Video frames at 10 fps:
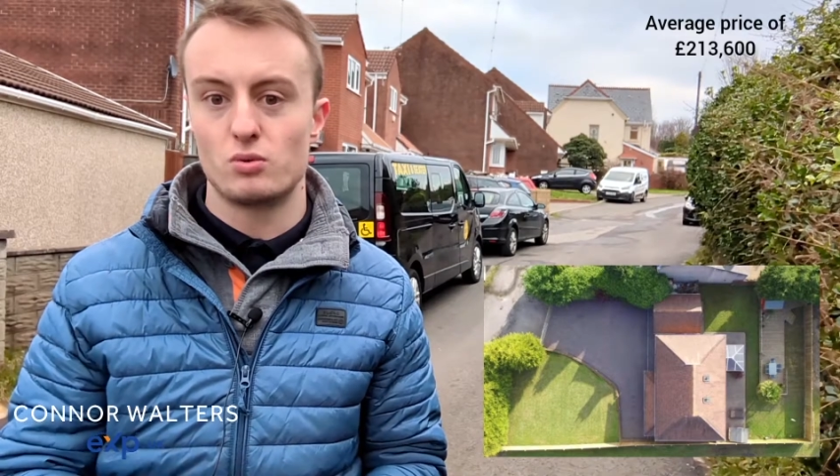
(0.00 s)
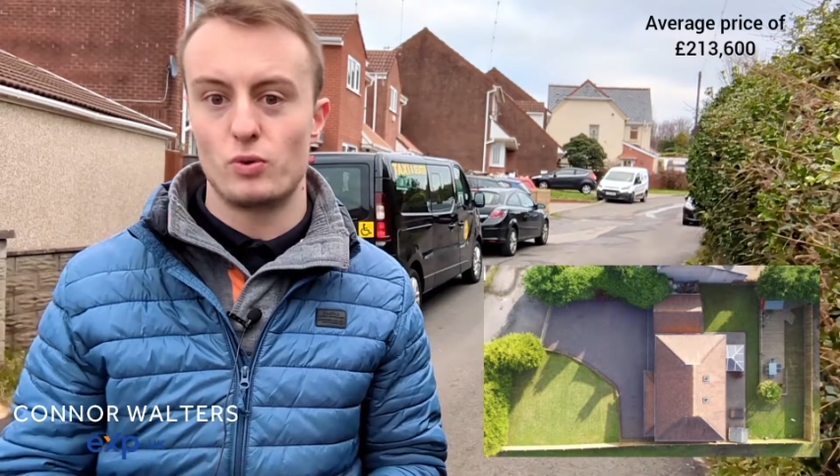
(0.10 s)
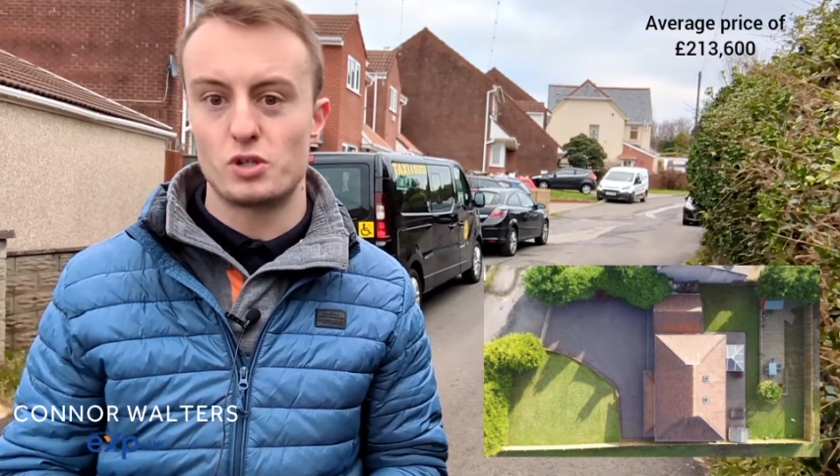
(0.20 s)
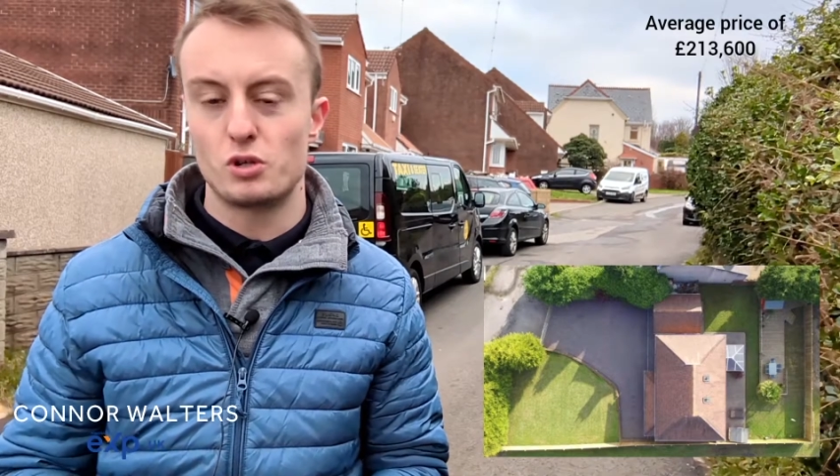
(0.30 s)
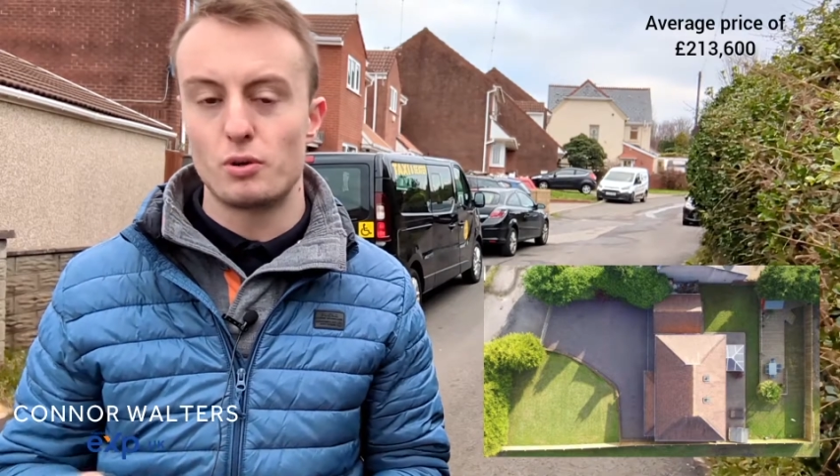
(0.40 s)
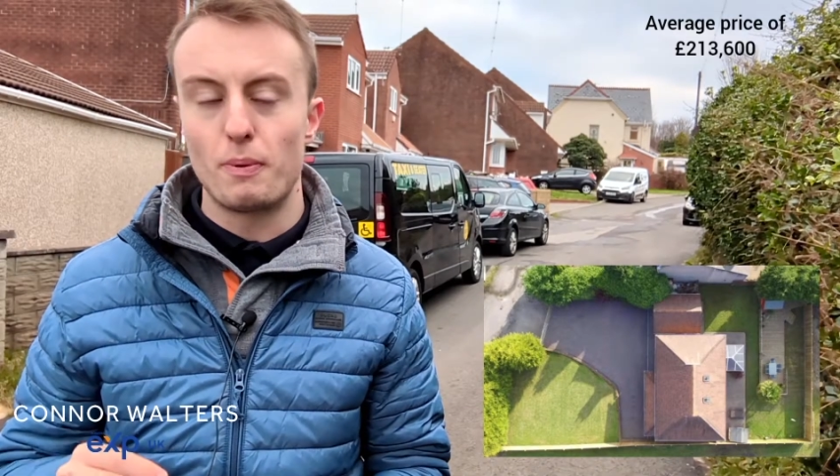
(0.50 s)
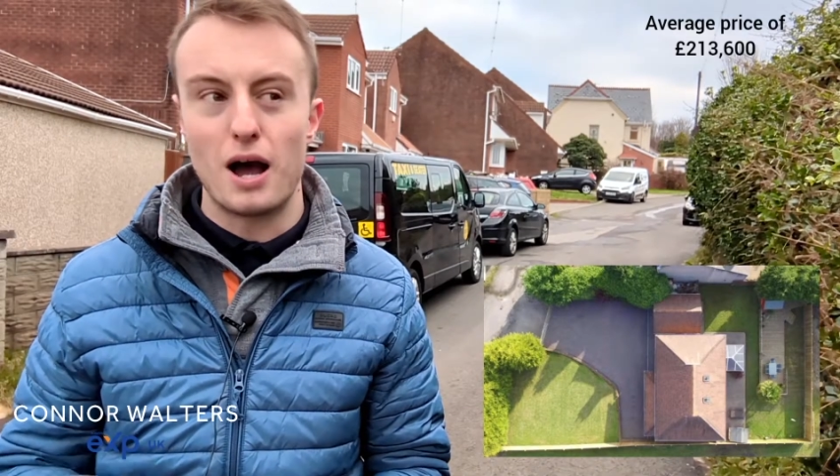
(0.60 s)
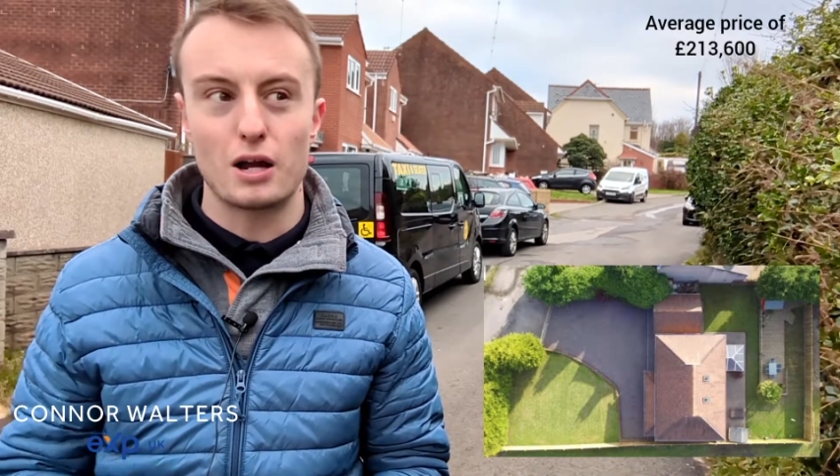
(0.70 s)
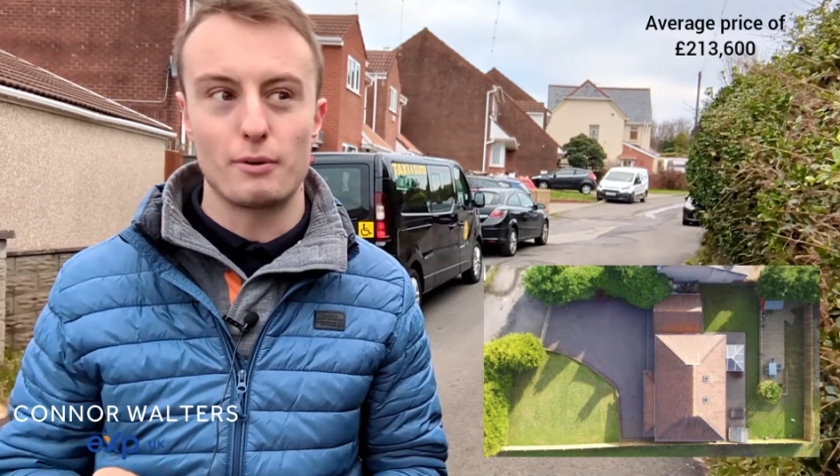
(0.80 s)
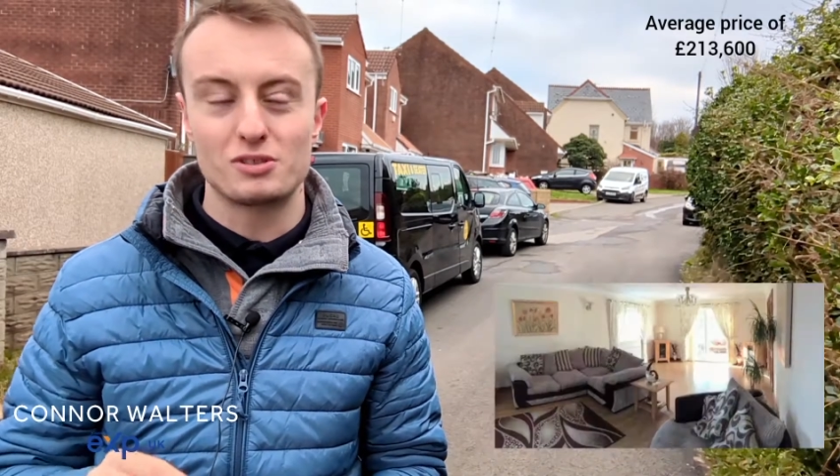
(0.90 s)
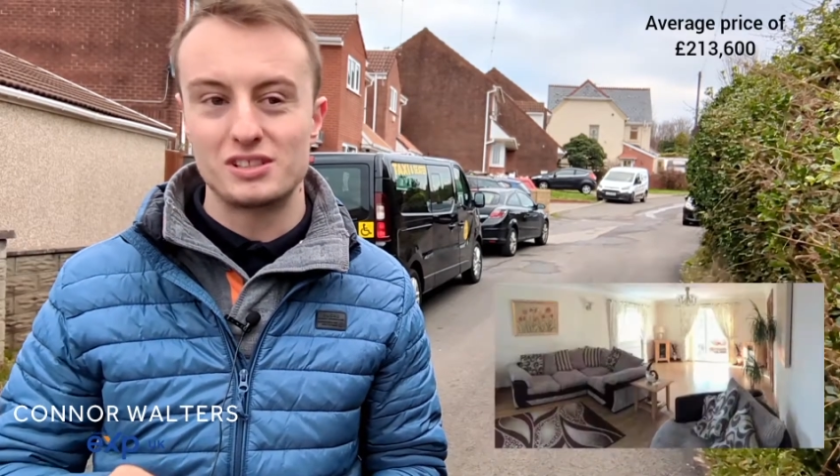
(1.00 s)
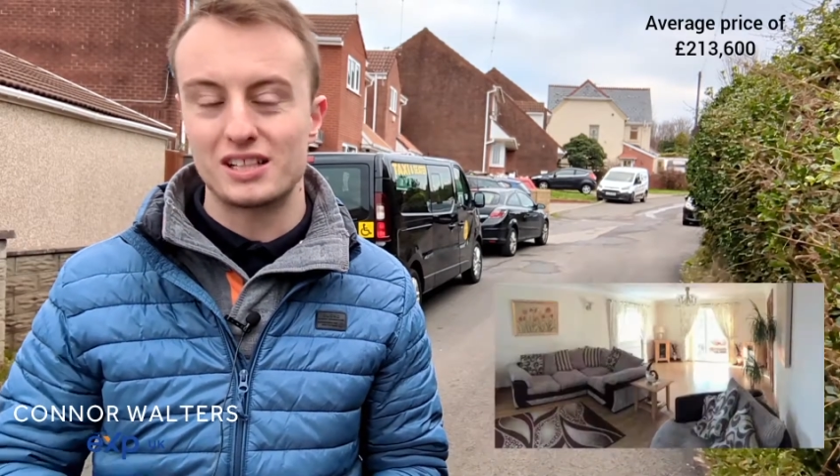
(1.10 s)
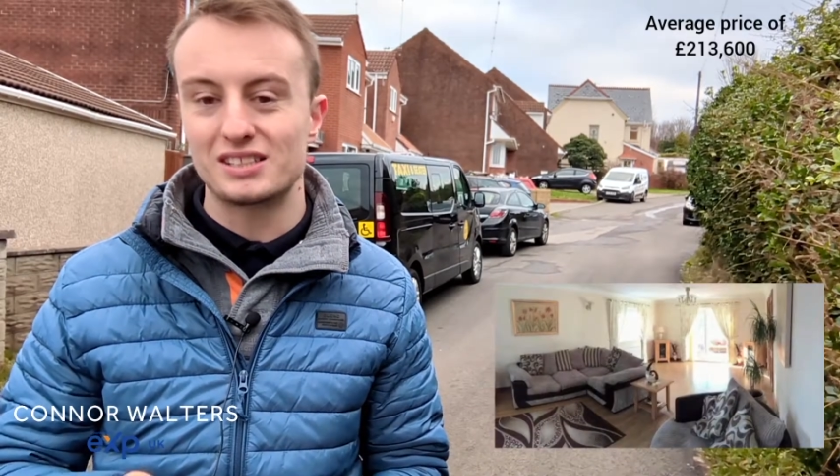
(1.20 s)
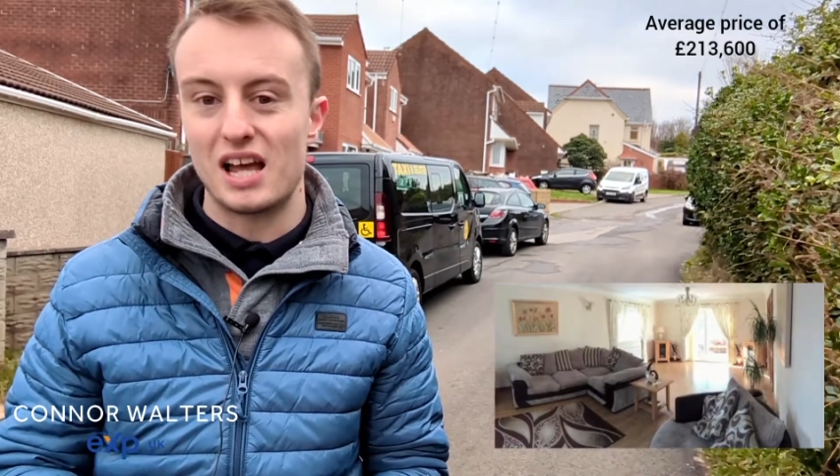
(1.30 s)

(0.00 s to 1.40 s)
which you could park about six,